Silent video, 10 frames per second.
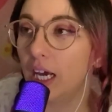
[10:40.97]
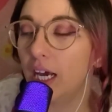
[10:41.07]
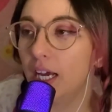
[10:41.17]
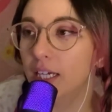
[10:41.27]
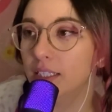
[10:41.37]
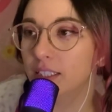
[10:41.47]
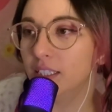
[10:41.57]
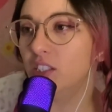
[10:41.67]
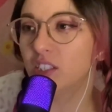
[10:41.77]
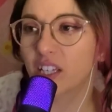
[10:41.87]
And
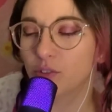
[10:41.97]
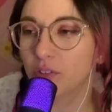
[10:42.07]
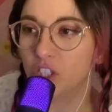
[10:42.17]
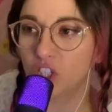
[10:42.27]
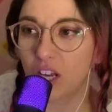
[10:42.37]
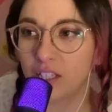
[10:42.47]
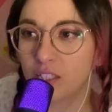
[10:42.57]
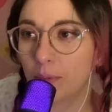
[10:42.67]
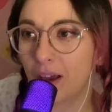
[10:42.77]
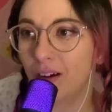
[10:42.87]
he just gets really
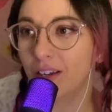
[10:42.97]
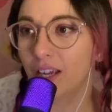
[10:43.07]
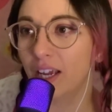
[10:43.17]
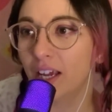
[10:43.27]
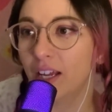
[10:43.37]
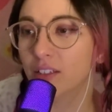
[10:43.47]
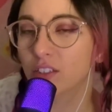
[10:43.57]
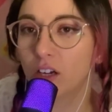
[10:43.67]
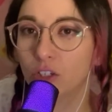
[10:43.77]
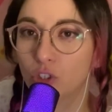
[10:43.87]
jealous about it
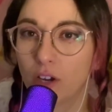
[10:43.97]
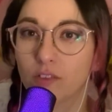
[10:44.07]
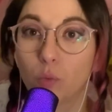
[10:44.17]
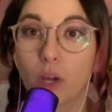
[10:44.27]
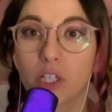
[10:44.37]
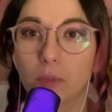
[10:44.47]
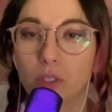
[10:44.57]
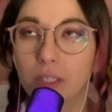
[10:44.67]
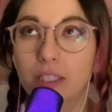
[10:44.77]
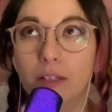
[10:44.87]
and kind of drives a wedge
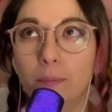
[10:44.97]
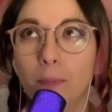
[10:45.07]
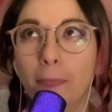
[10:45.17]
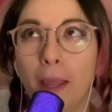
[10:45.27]
between them.